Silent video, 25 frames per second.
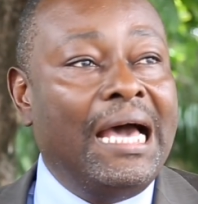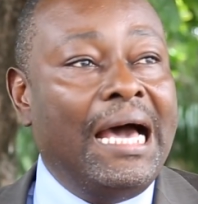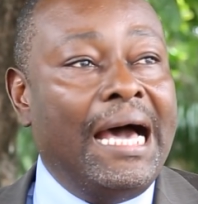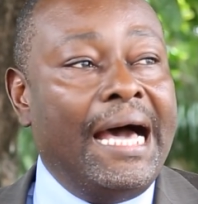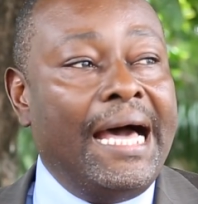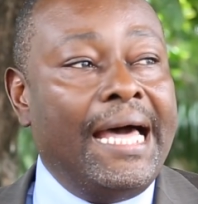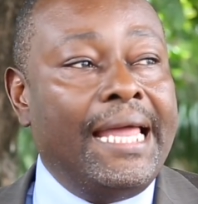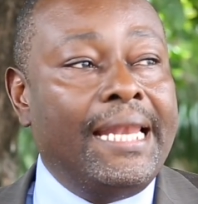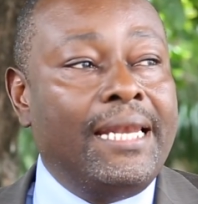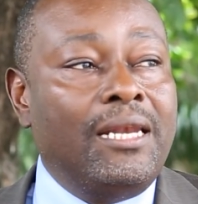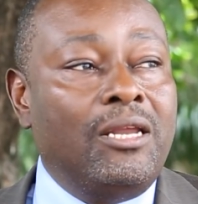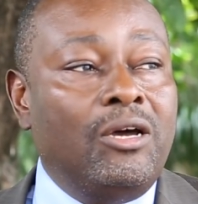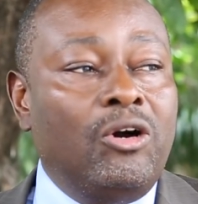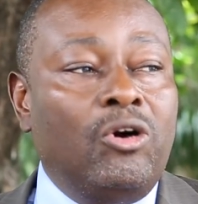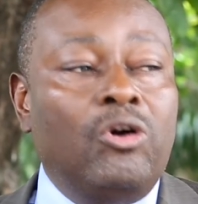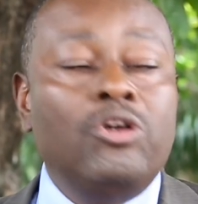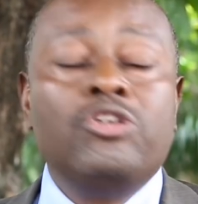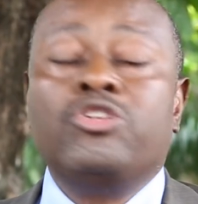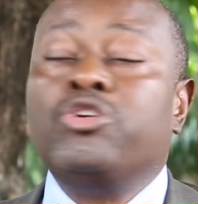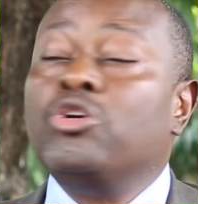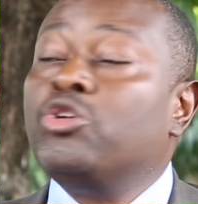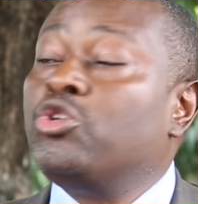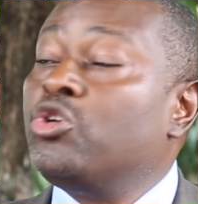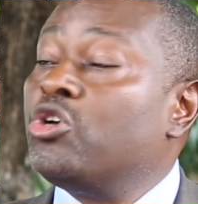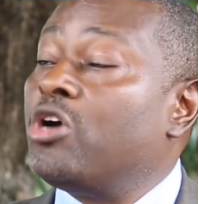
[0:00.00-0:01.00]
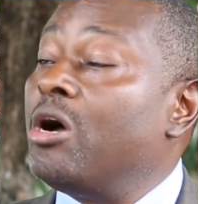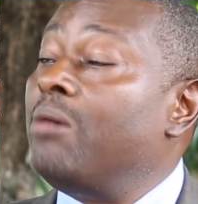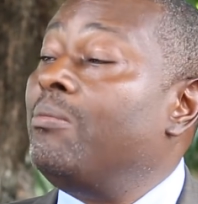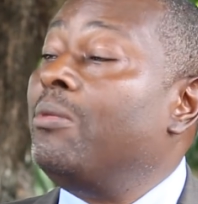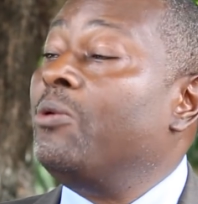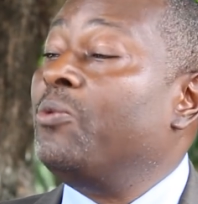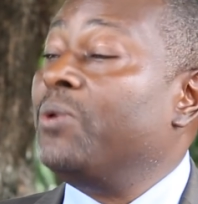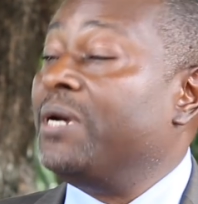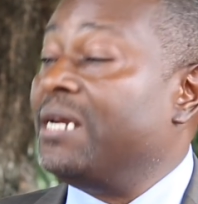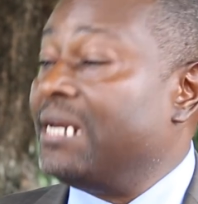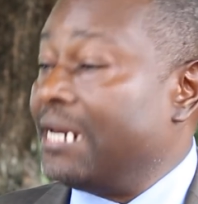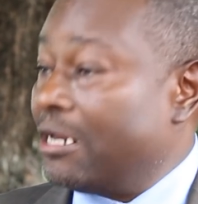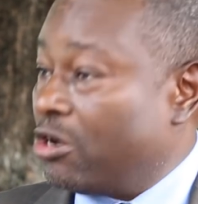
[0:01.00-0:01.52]
and also to come
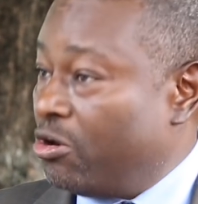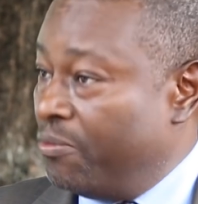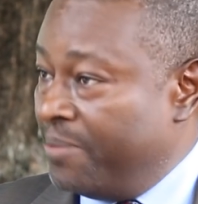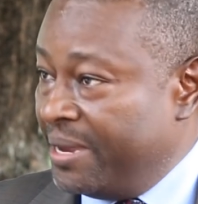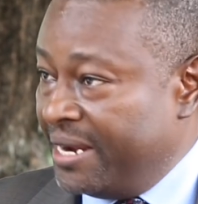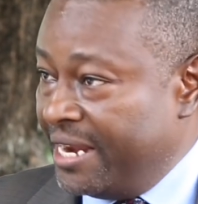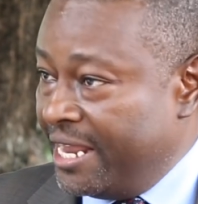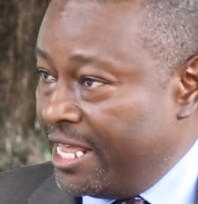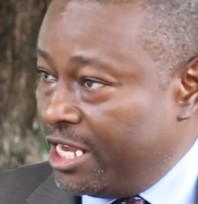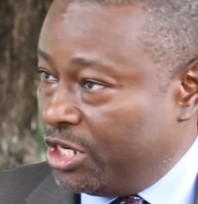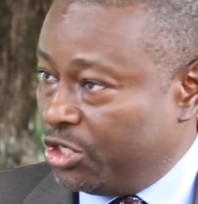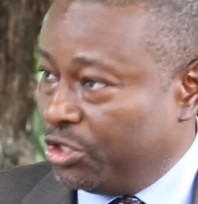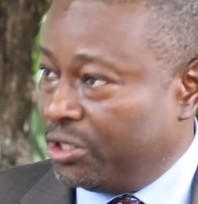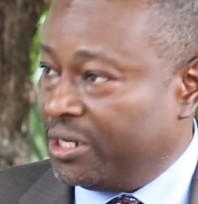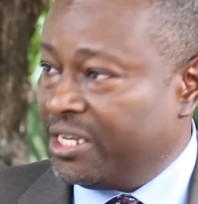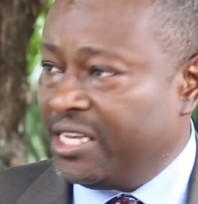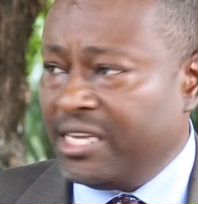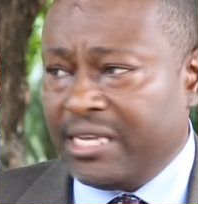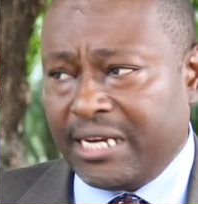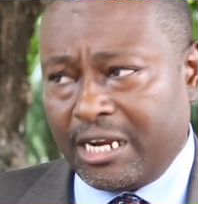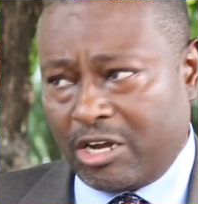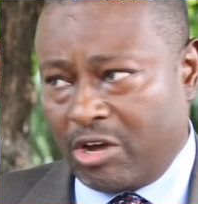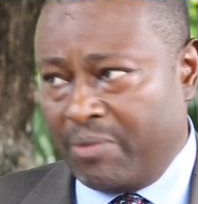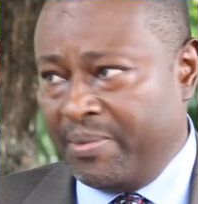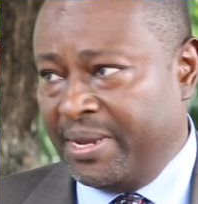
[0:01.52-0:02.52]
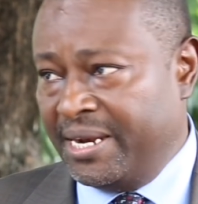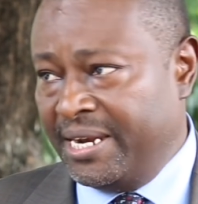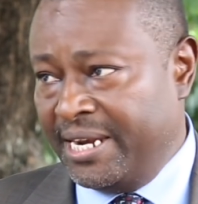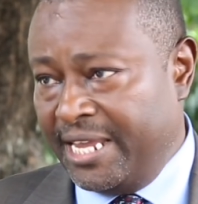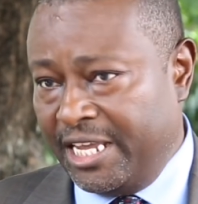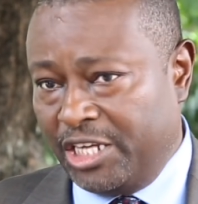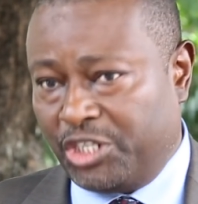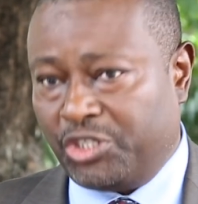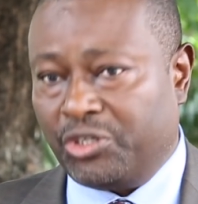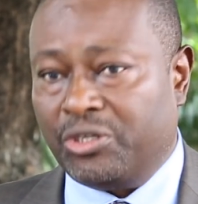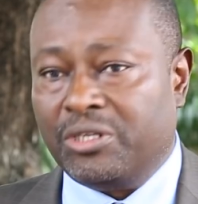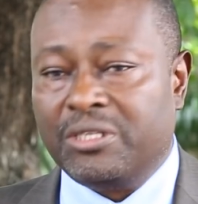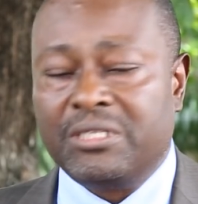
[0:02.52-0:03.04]
up with key
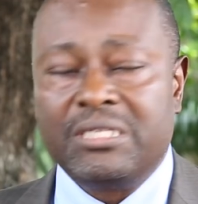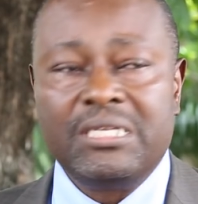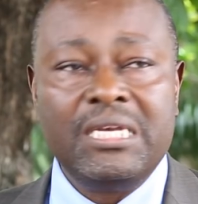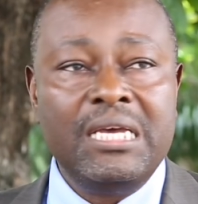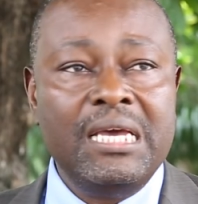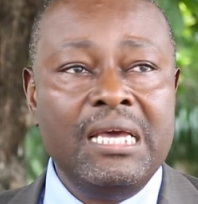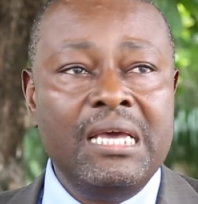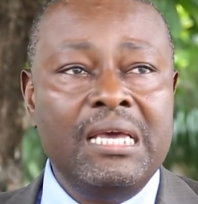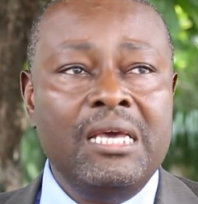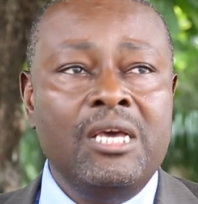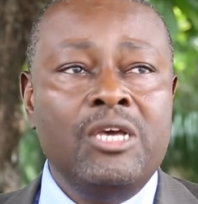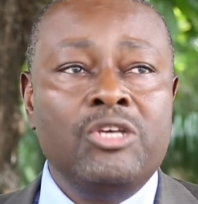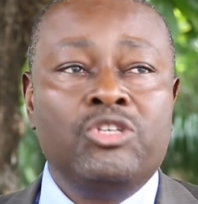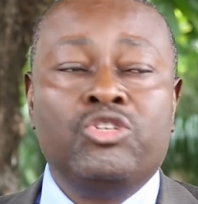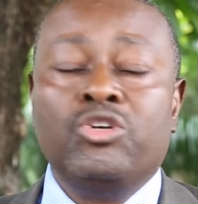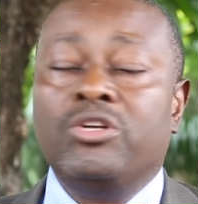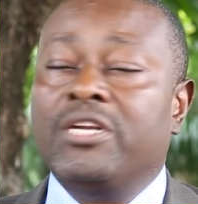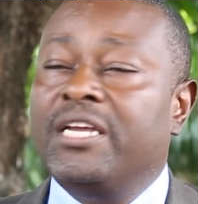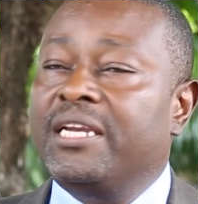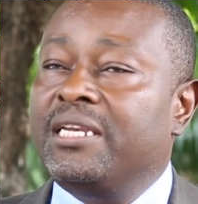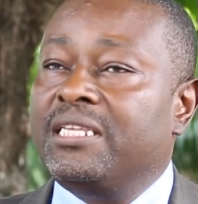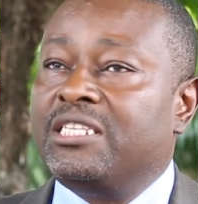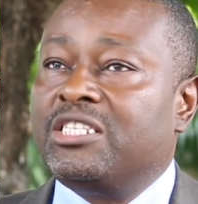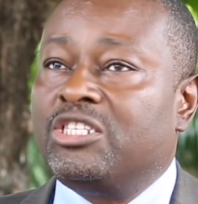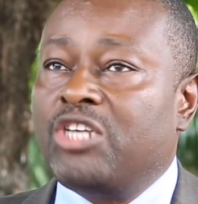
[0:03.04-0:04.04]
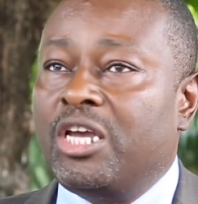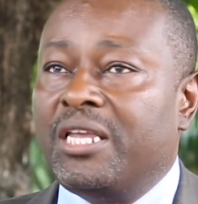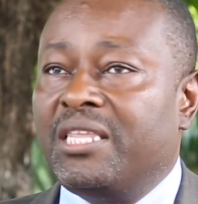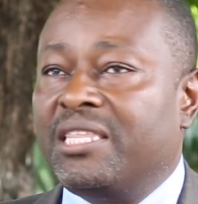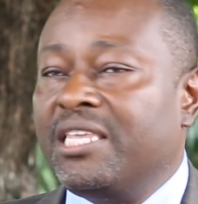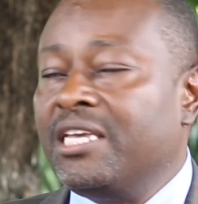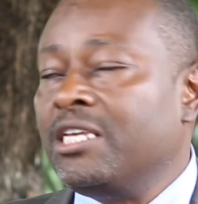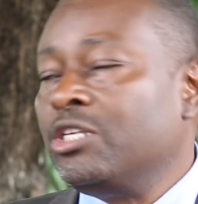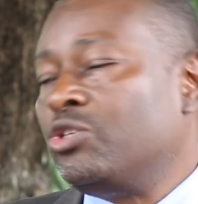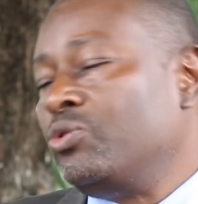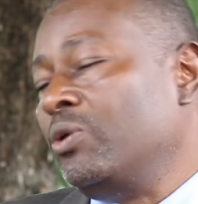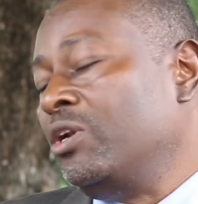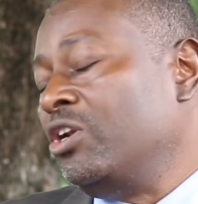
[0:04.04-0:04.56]
recommendations so that such
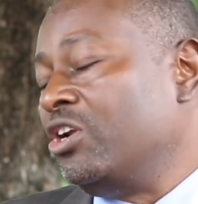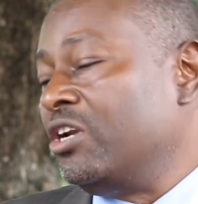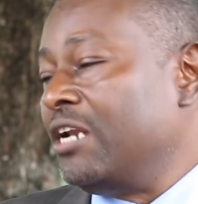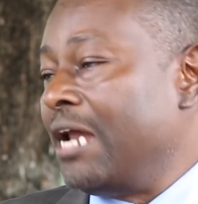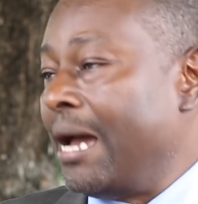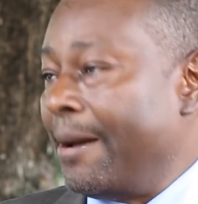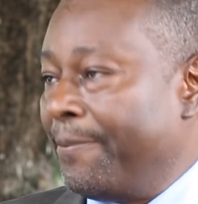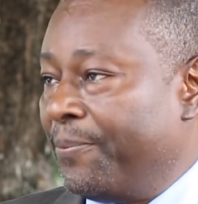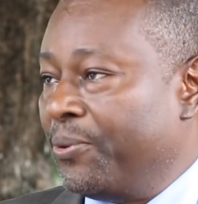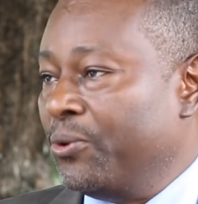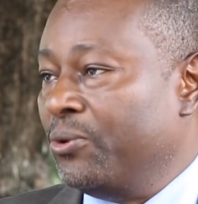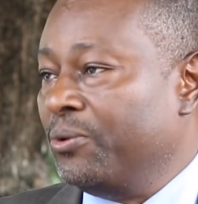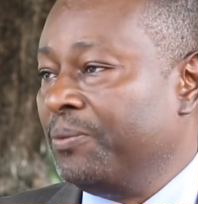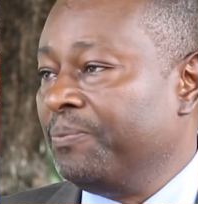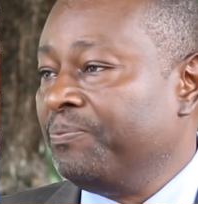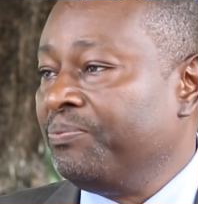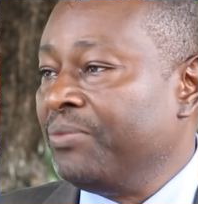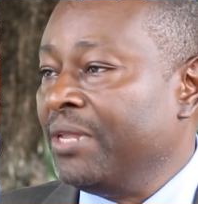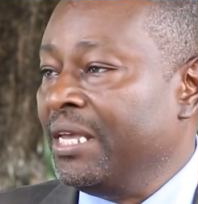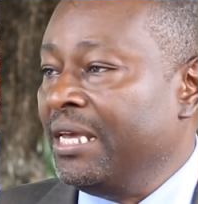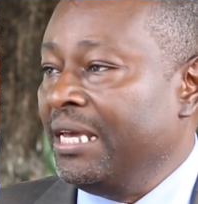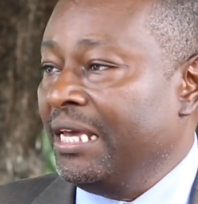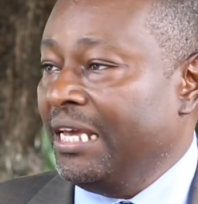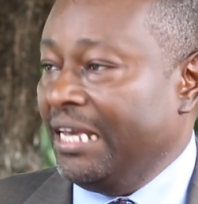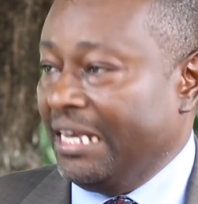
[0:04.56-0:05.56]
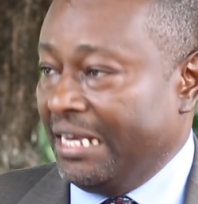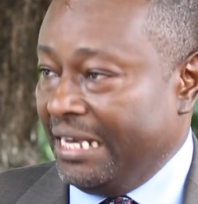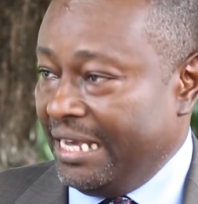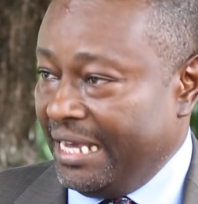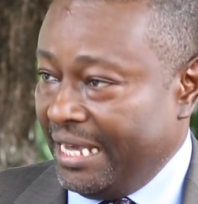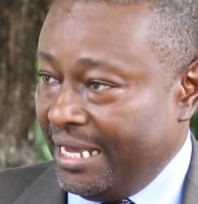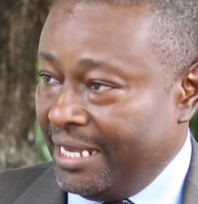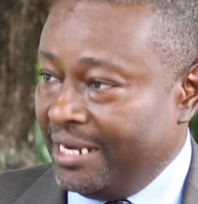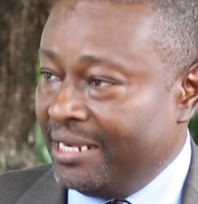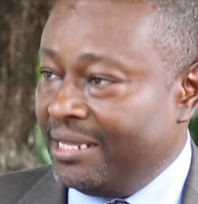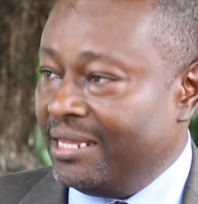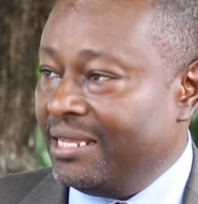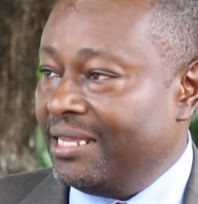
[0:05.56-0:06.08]
things will not happen
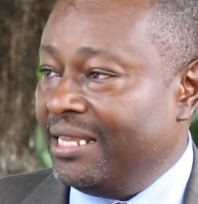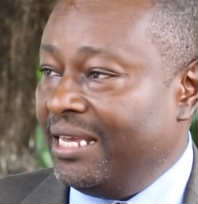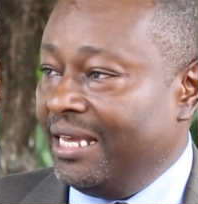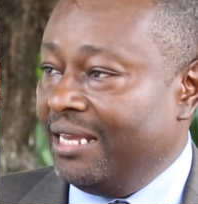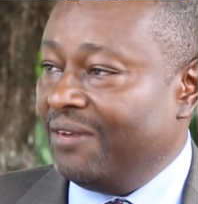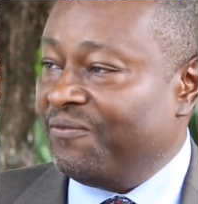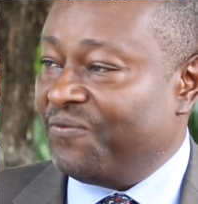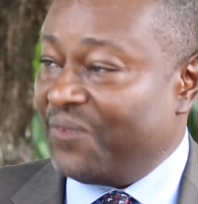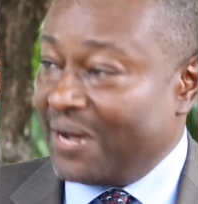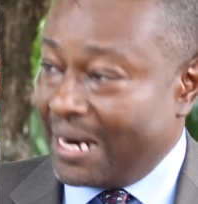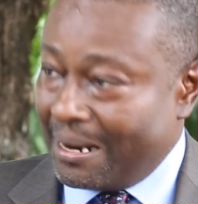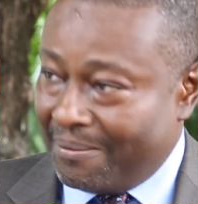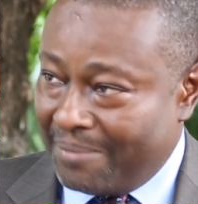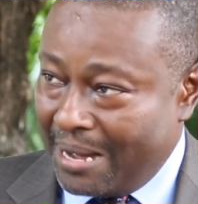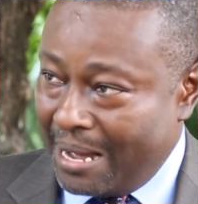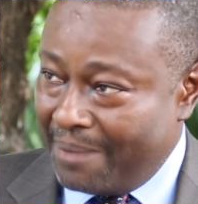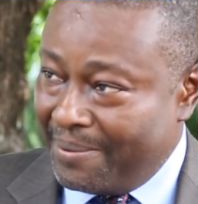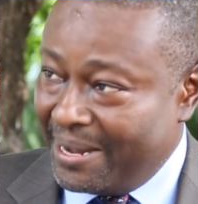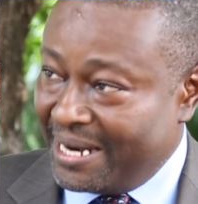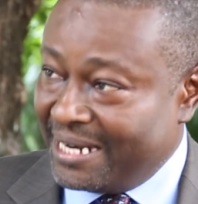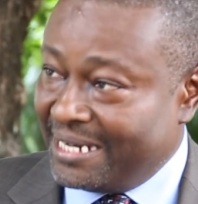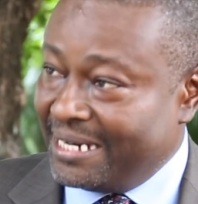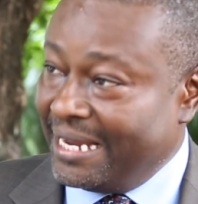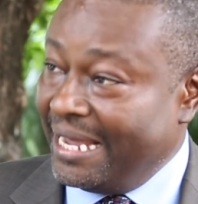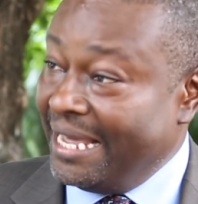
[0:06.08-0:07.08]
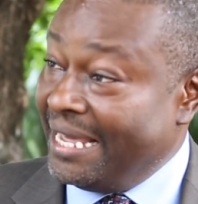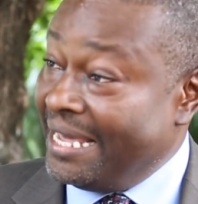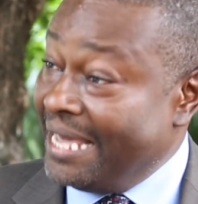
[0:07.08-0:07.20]
in Faraba Banta